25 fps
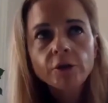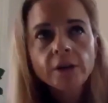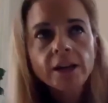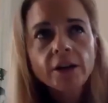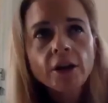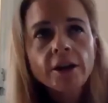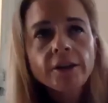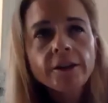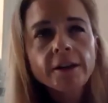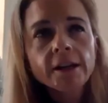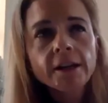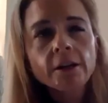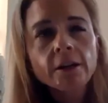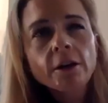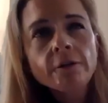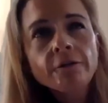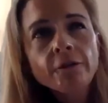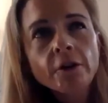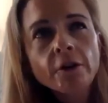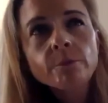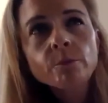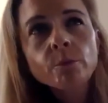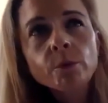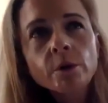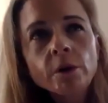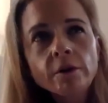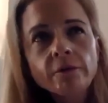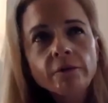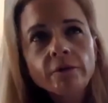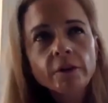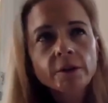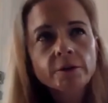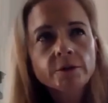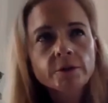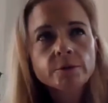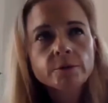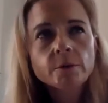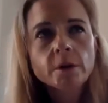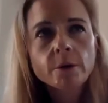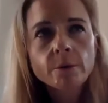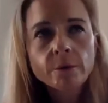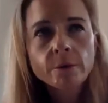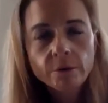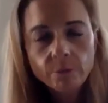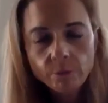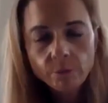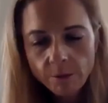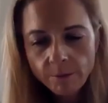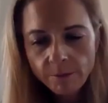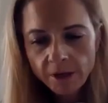and I think I find what I found as well
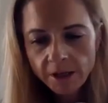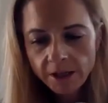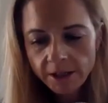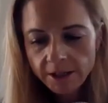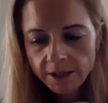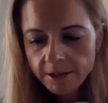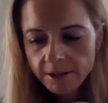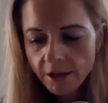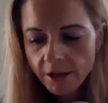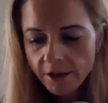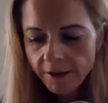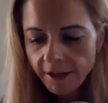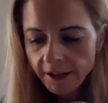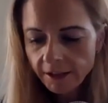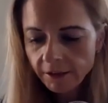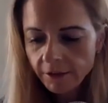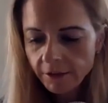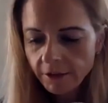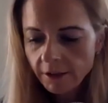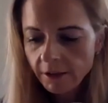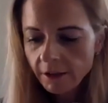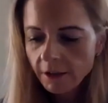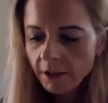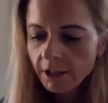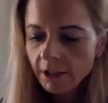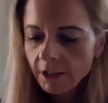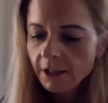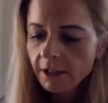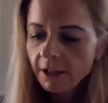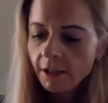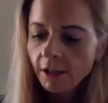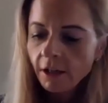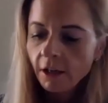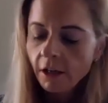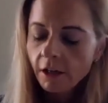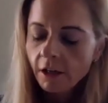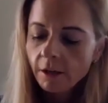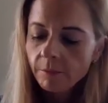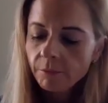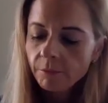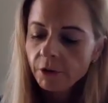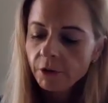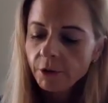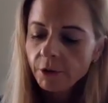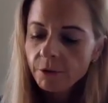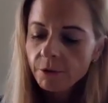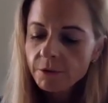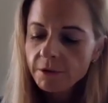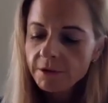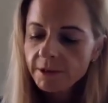with women is I think that um, you
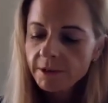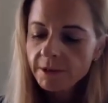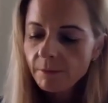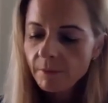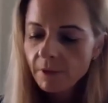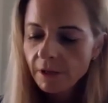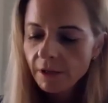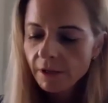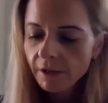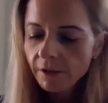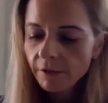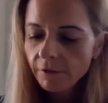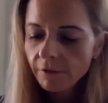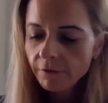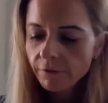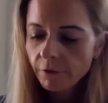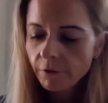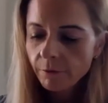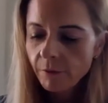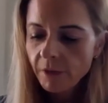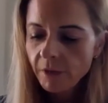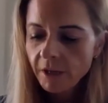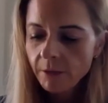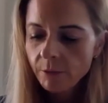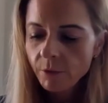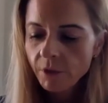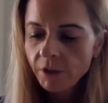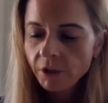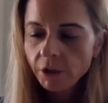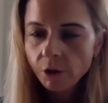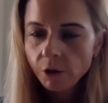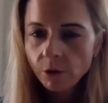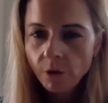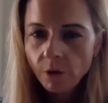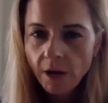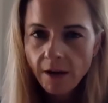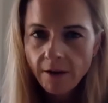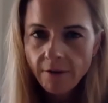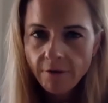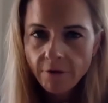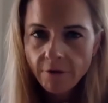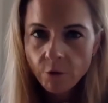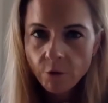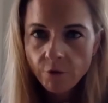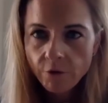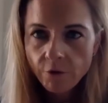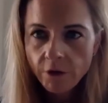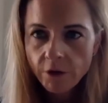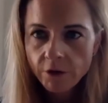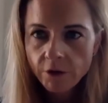know, similar for me, when you have your
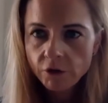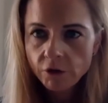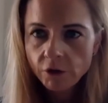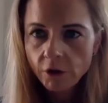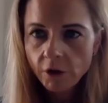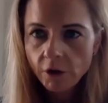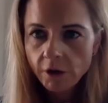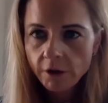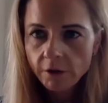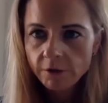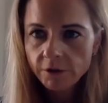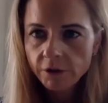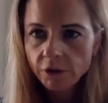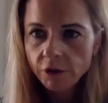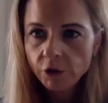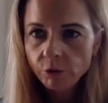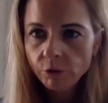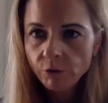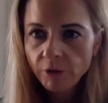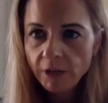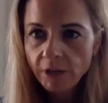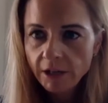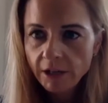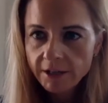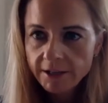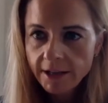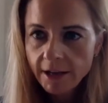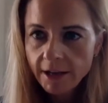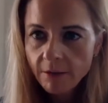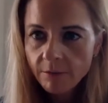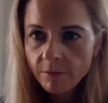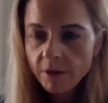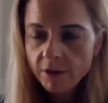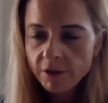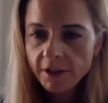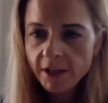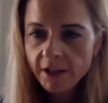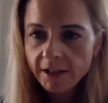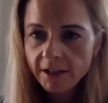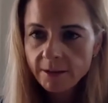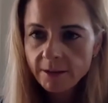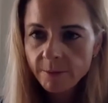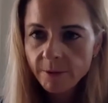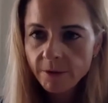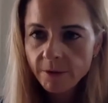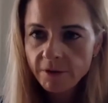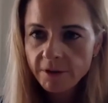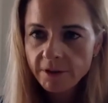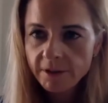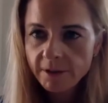first child and you realize how much that
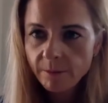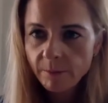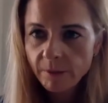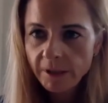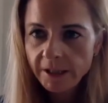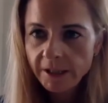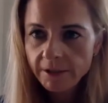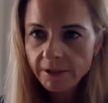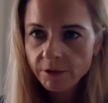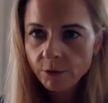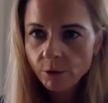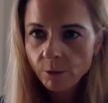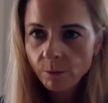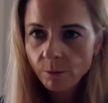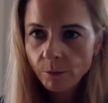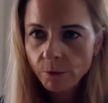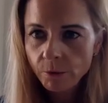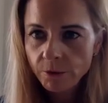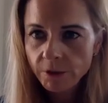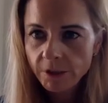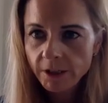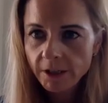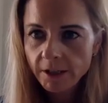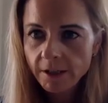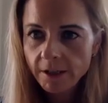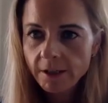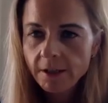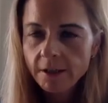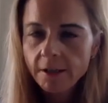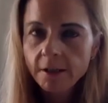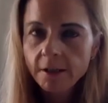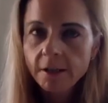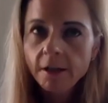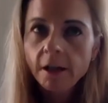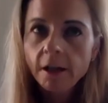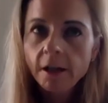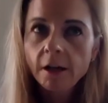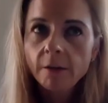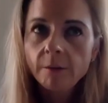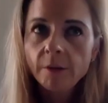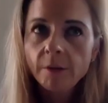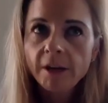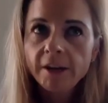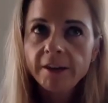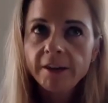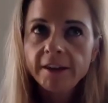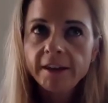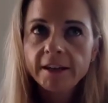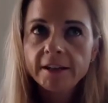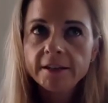experience depletes your body, um, I
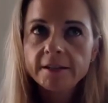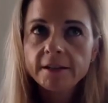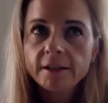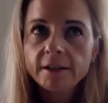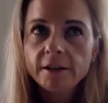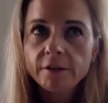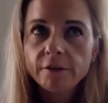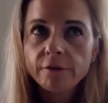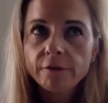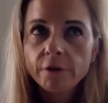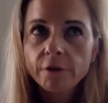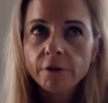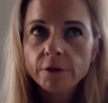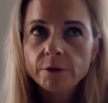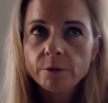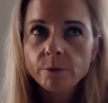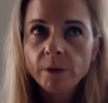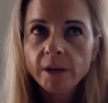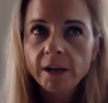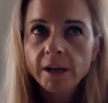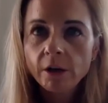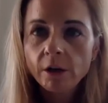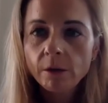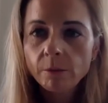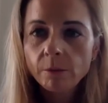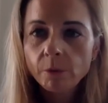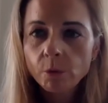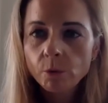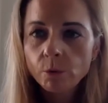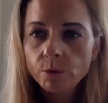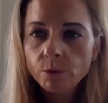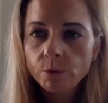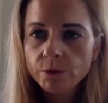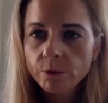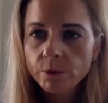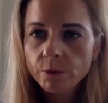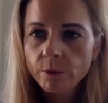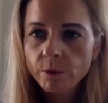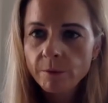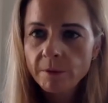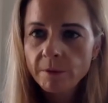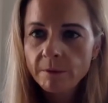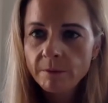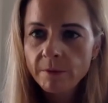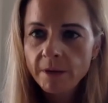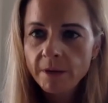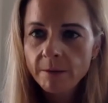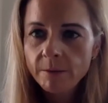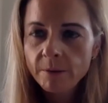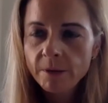think it's like the first wake up call. So women
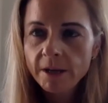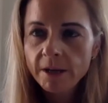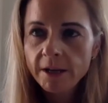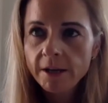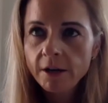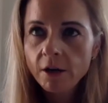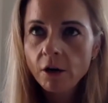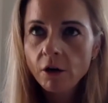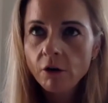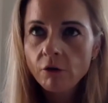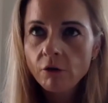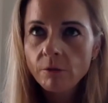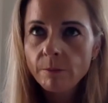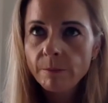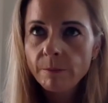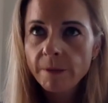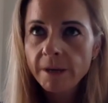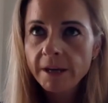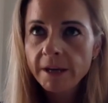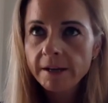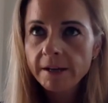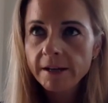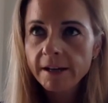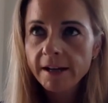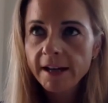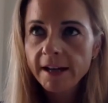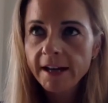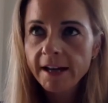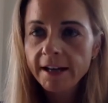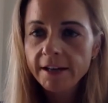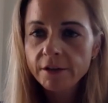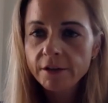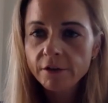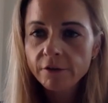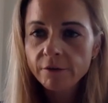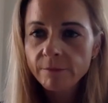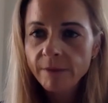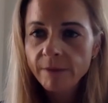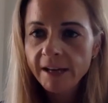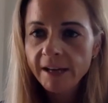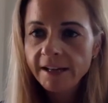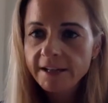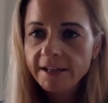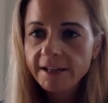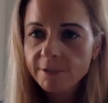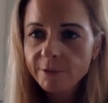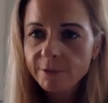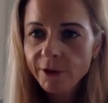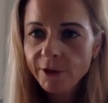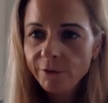maybe are a bit ahead of men,
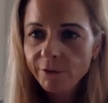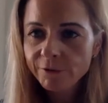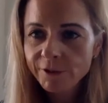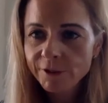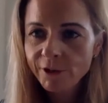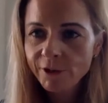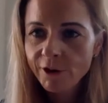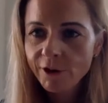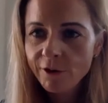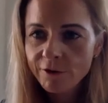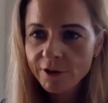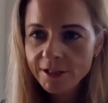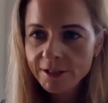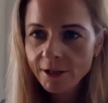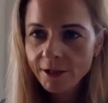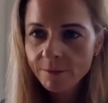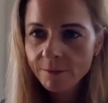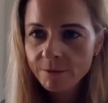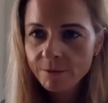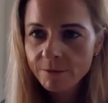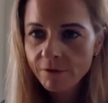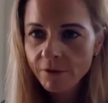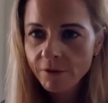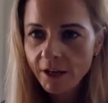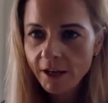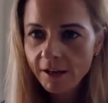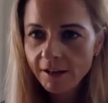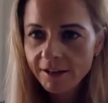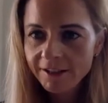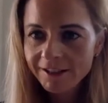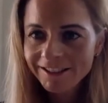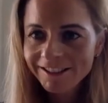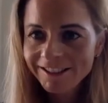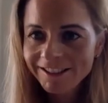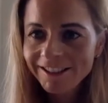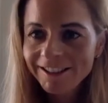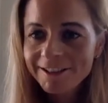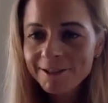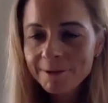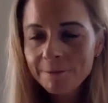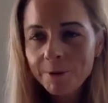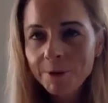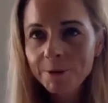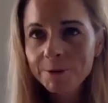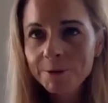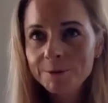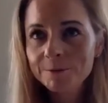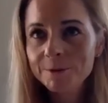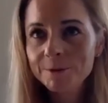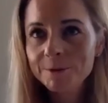as we often are in terms of that, I
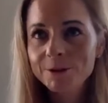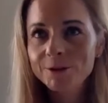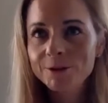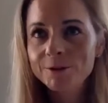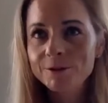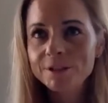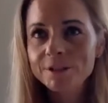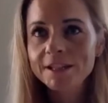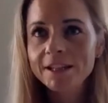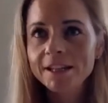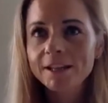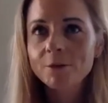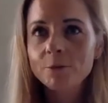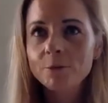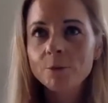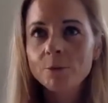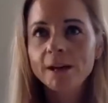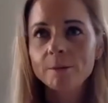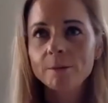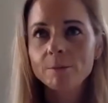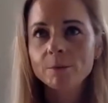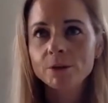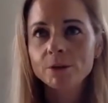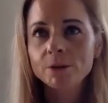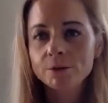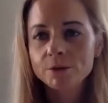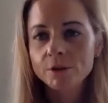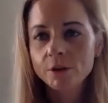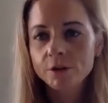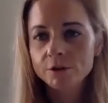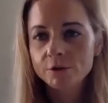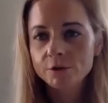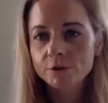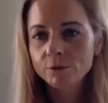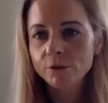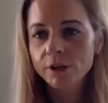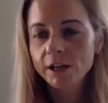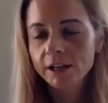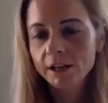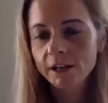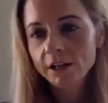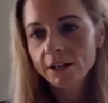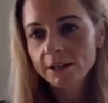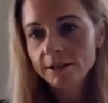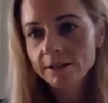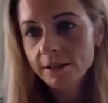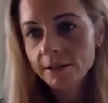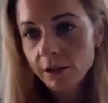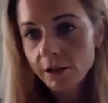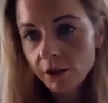suppose, maturity in a way, but you start to
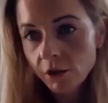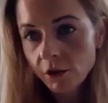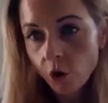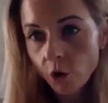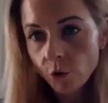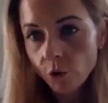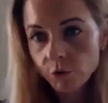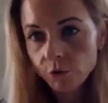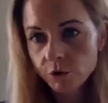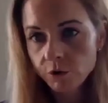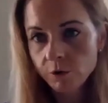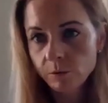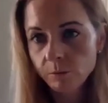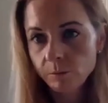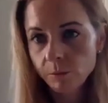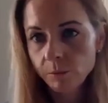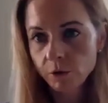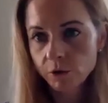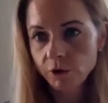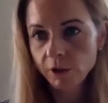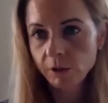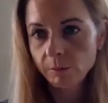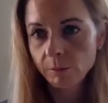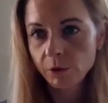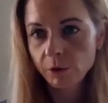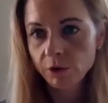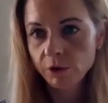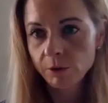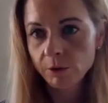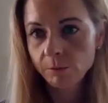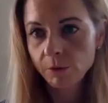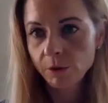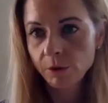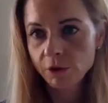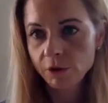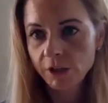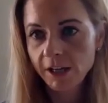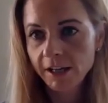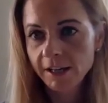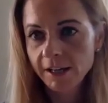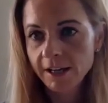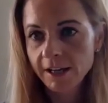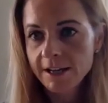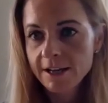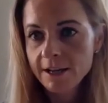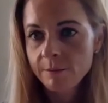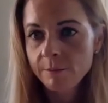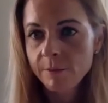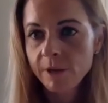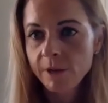realize that the constant pushing, pushing, pushing
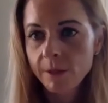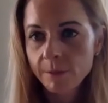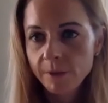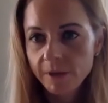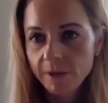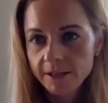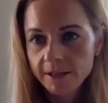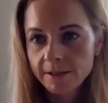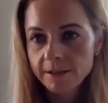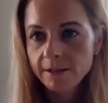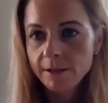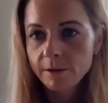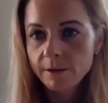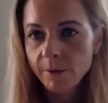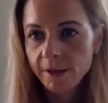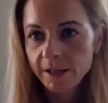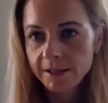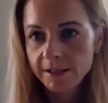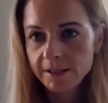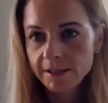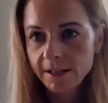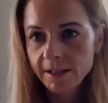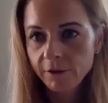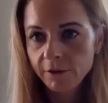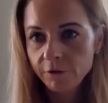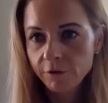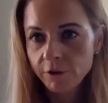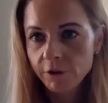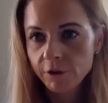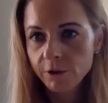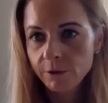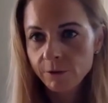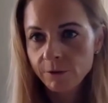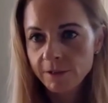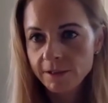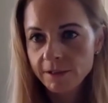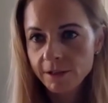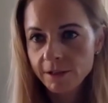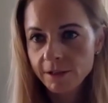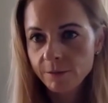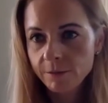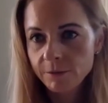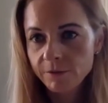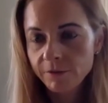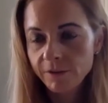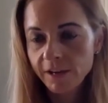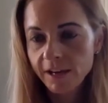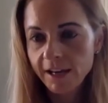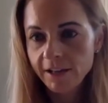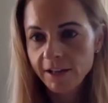maybe isn't the best thing for you in terms
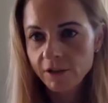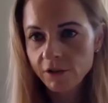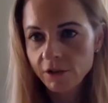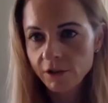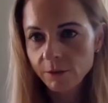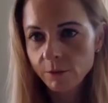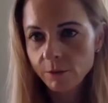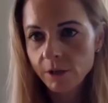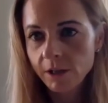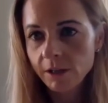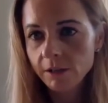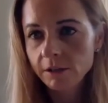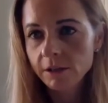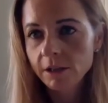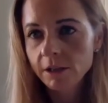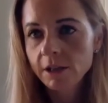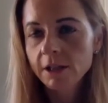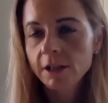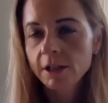of aging well.